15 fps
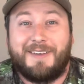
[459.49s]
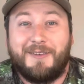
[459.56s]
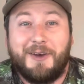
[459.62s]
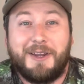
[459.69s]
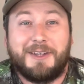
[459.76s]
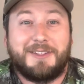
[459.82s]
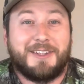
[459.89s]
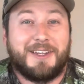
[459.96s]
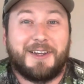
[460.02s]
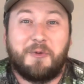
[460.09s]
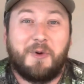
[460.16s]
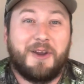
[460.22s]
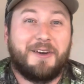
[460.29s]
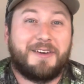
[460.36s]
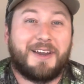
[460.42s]
it's like
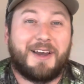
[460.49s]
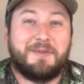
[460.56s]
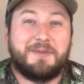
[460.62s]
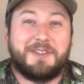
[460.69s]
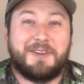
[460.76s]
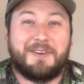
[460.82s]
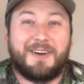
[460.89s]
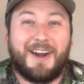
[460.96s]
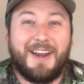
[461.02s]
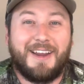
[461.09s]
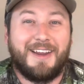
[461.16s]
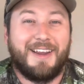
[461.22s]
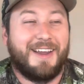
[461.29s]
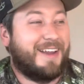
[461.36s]
wintertime still, right?